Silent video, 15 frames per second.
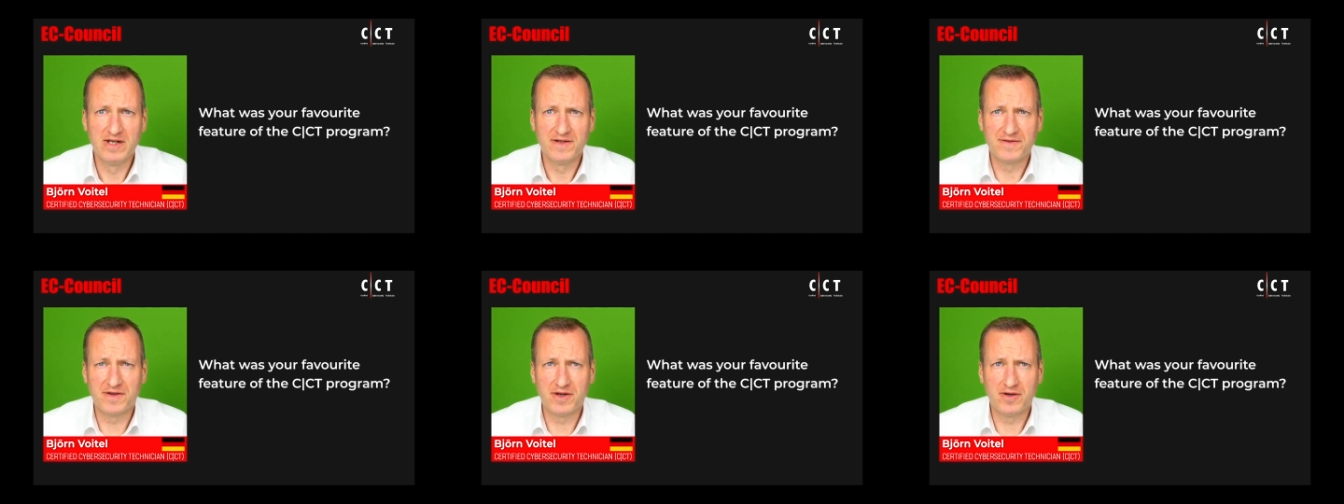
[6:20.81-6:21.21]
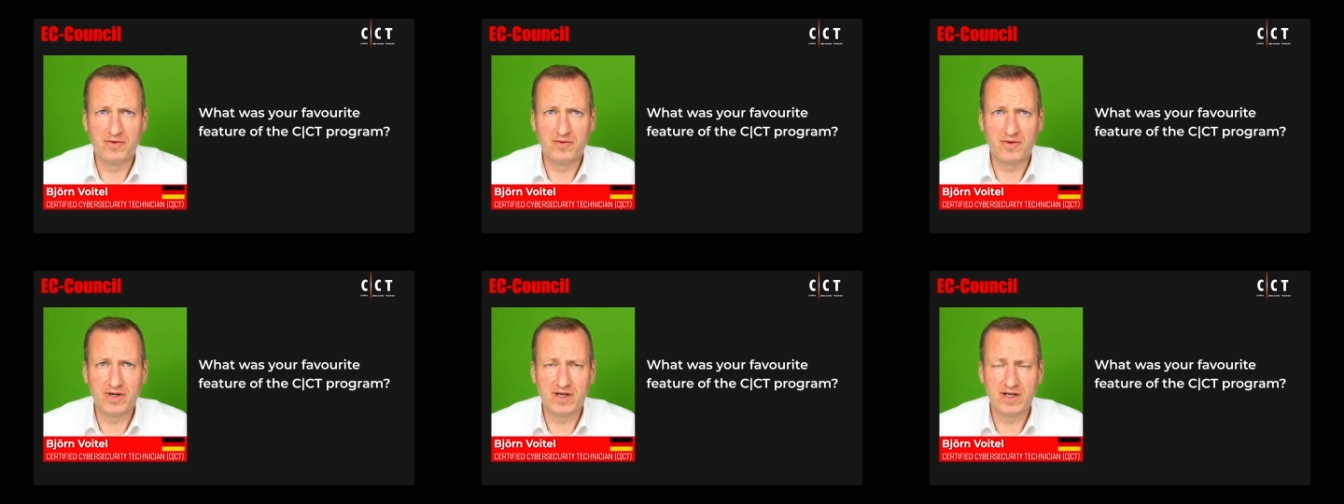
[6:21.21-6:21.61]

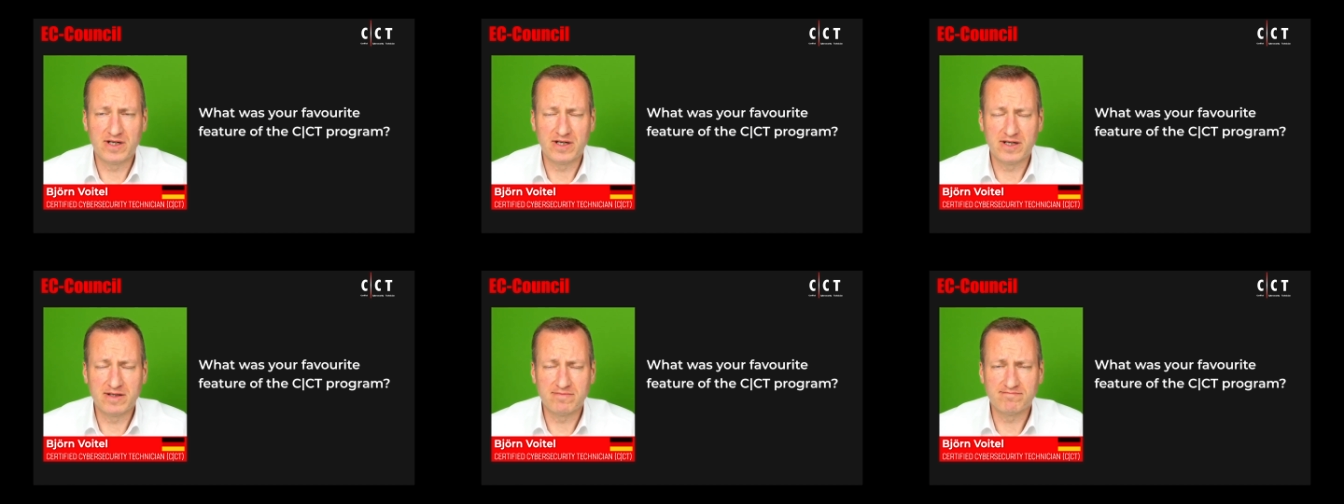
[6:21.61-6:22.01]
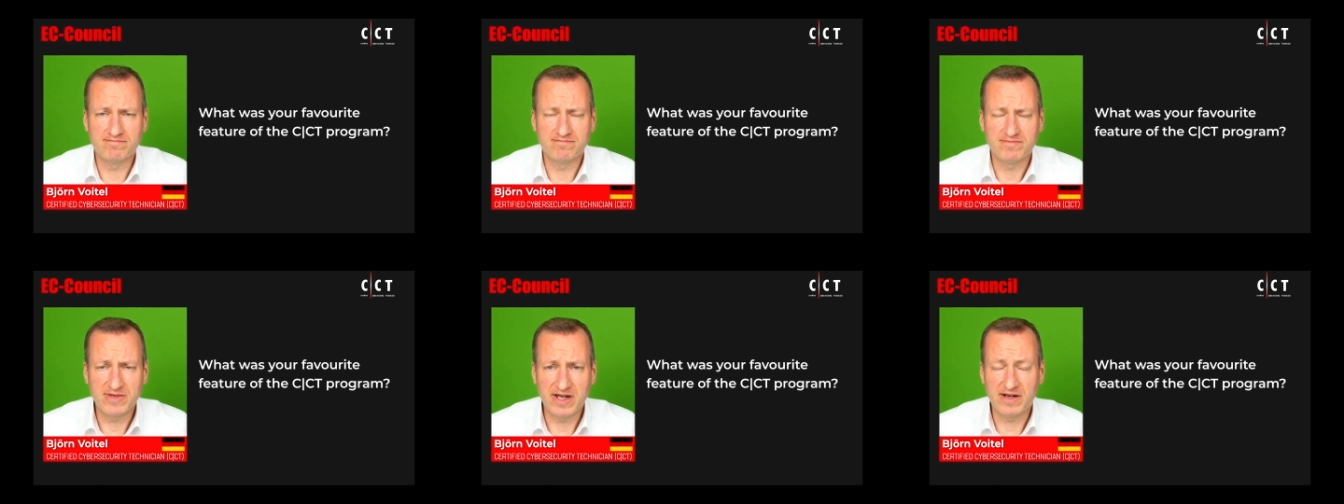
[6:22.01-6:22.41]
So um,
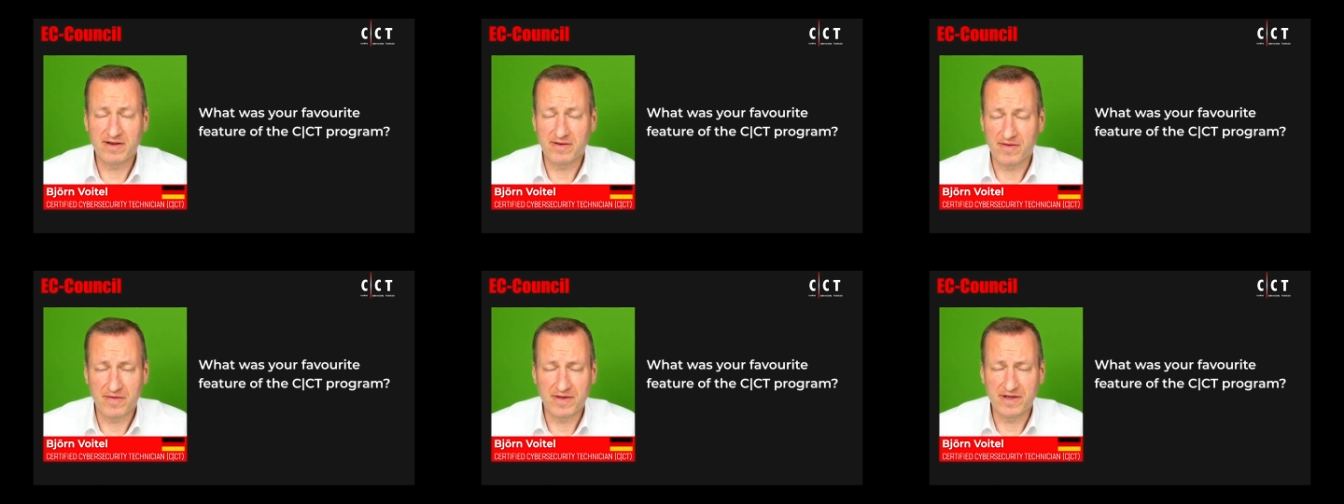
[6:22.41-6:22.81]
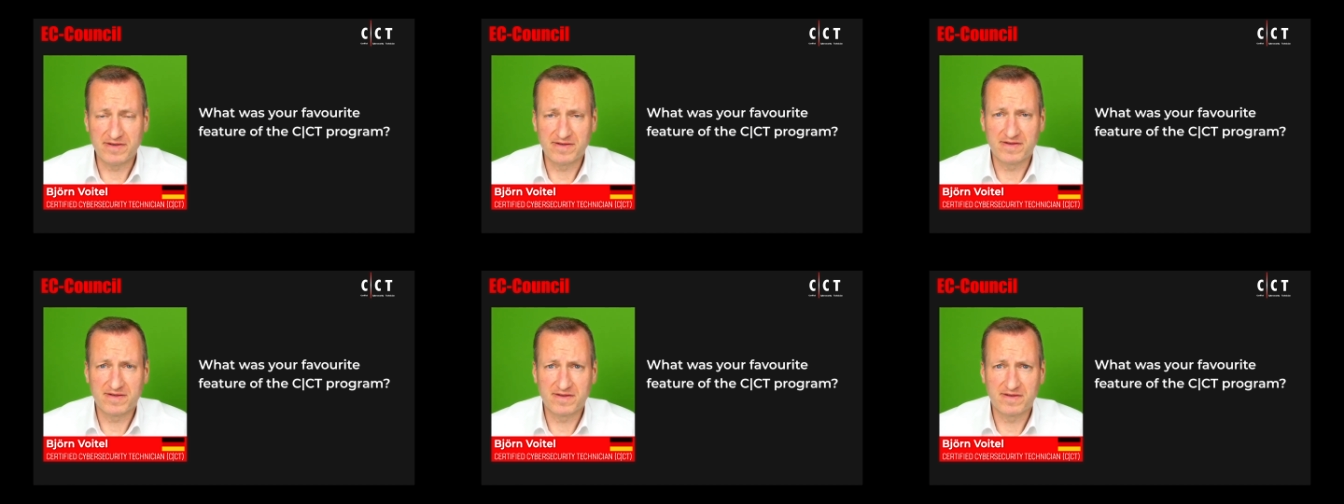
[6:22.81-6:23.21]
yeah,
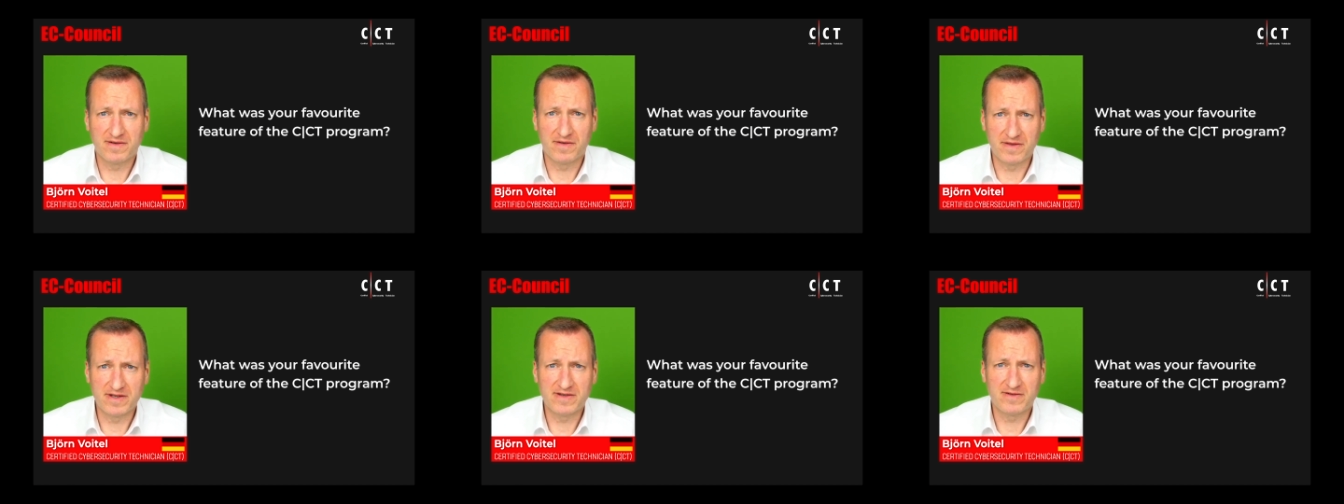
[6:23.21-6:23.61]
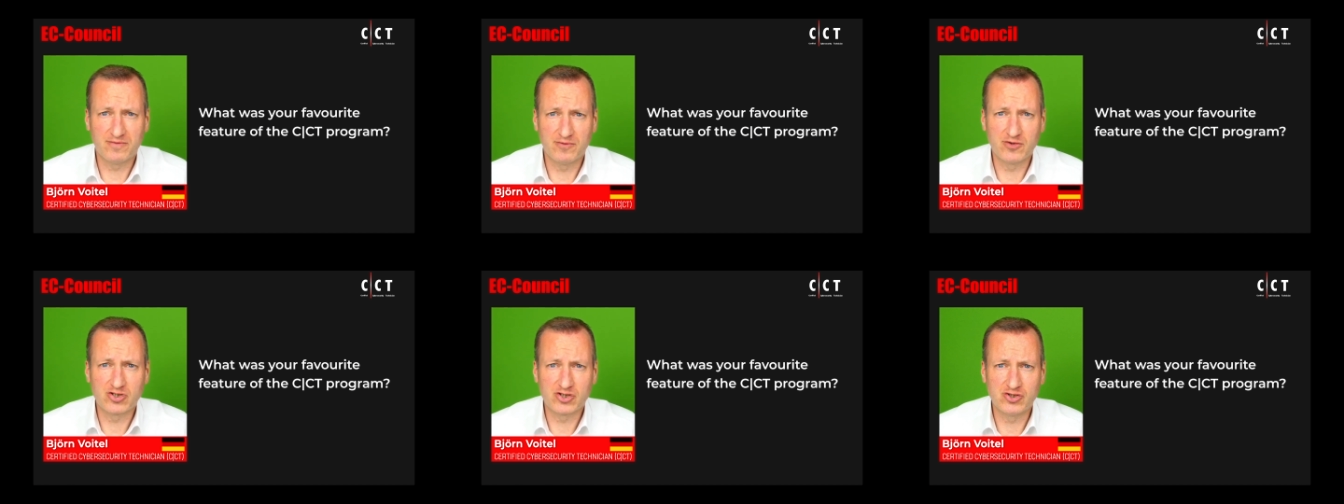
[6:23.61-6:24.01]
these, this
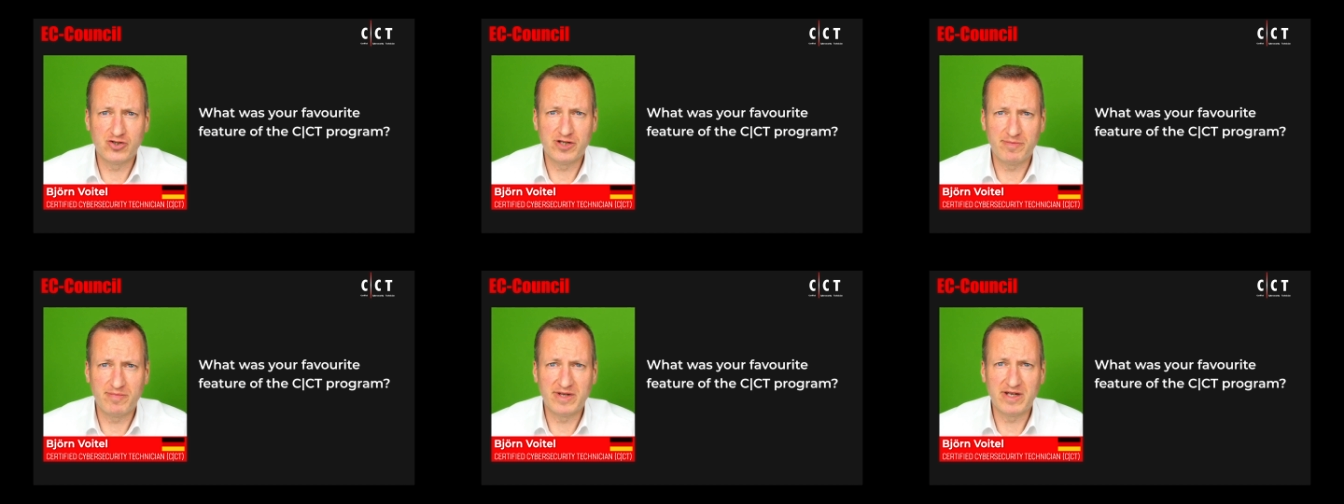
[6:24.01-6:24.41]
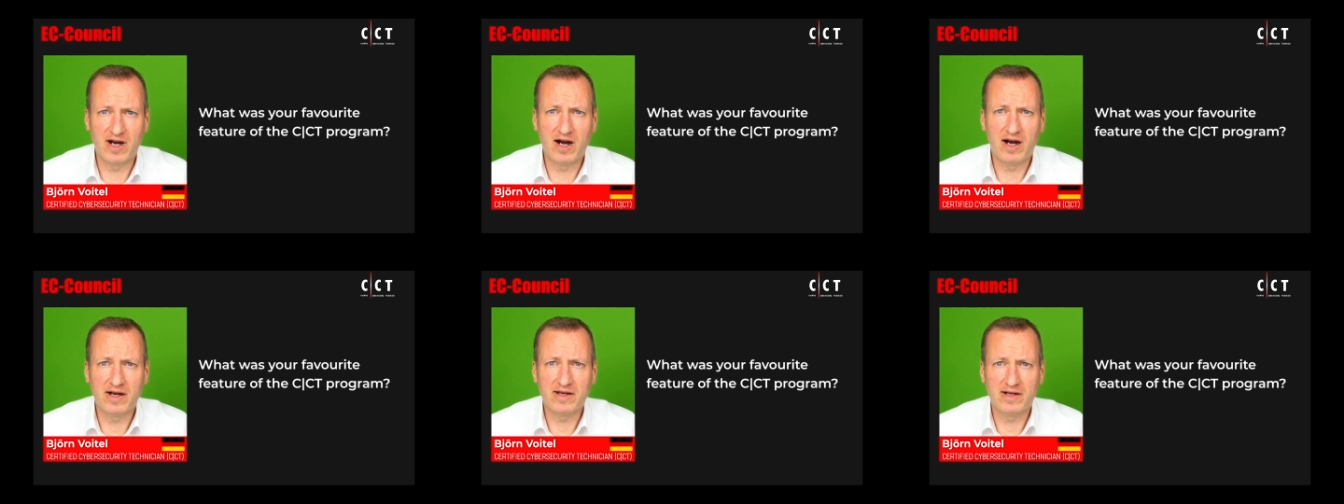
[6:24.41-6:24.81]
would surely be a
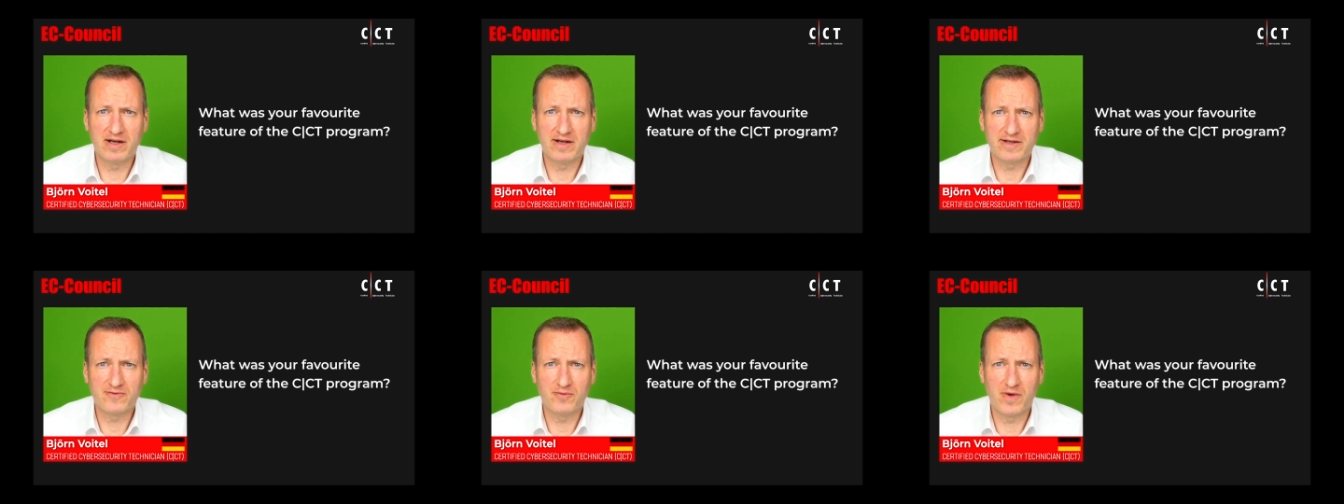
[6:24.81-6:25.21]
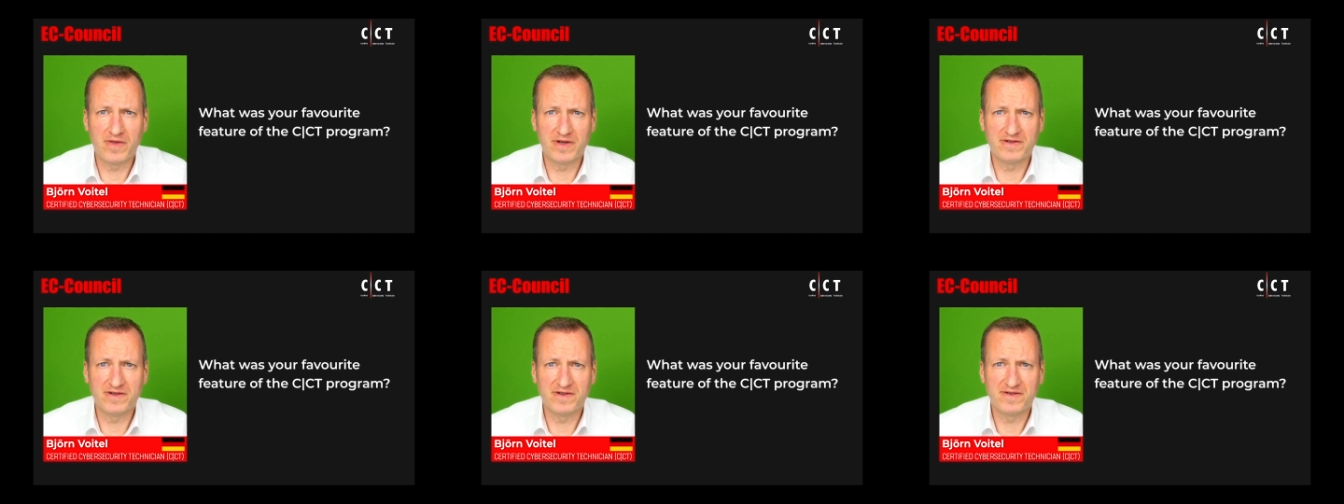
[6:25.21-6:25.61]
highlight
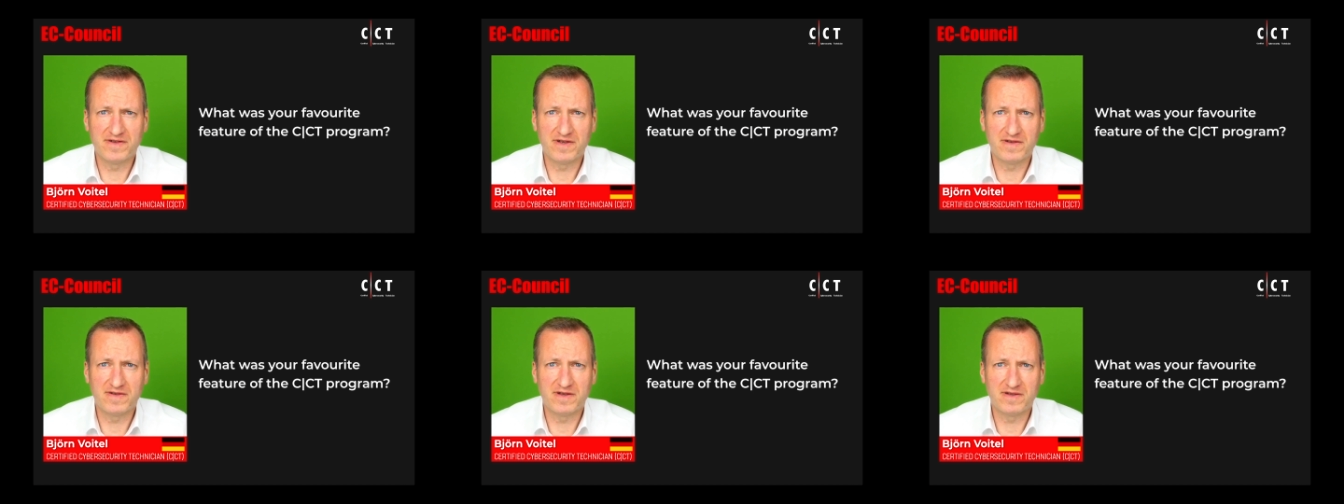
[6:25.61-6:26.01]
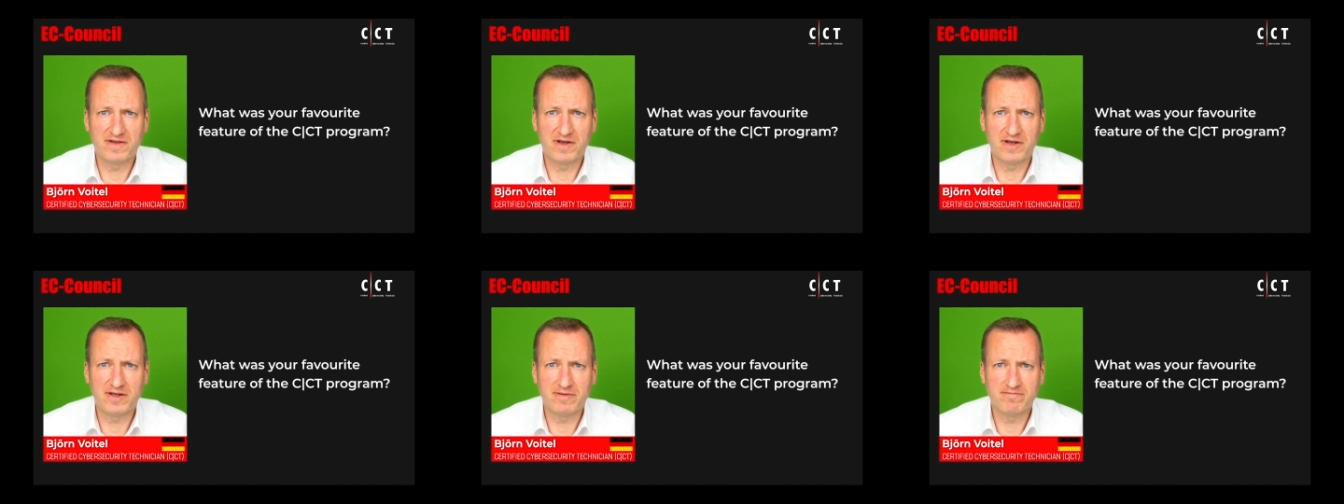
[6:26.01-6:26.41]
within the CCT.